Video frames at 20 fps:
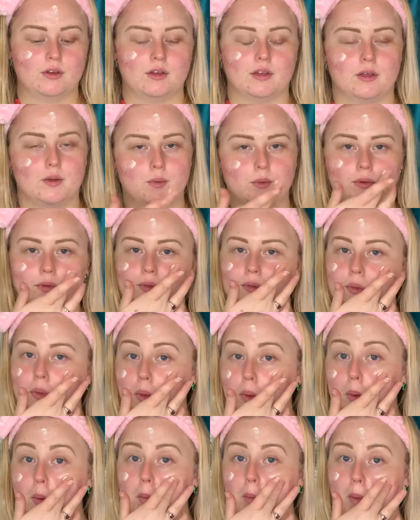it was
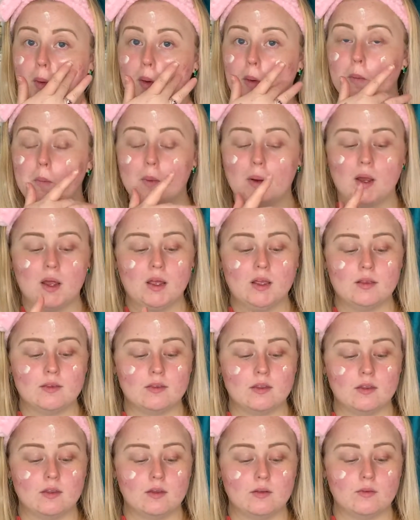a little bit
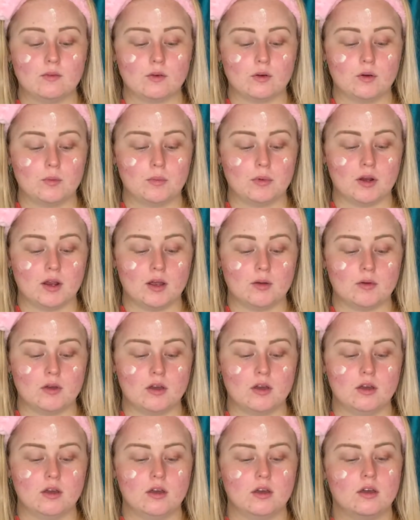pricey for a primer.
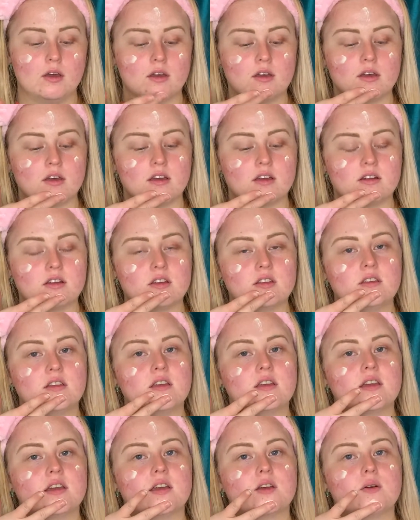I do think
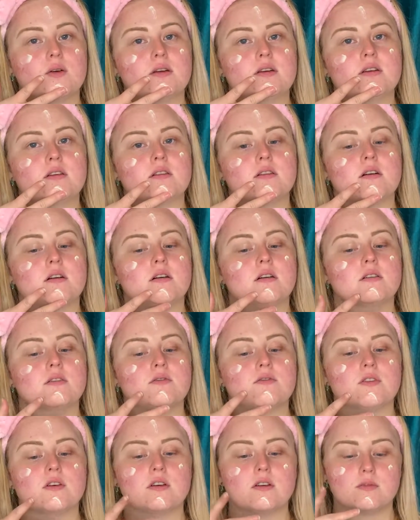you get quite a lot
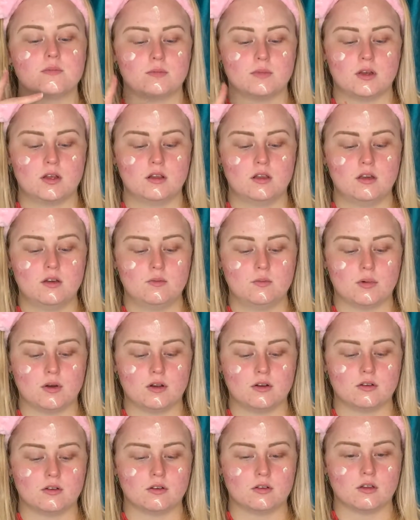of
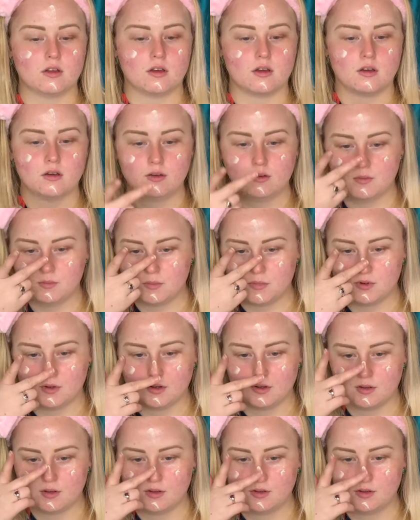product though, but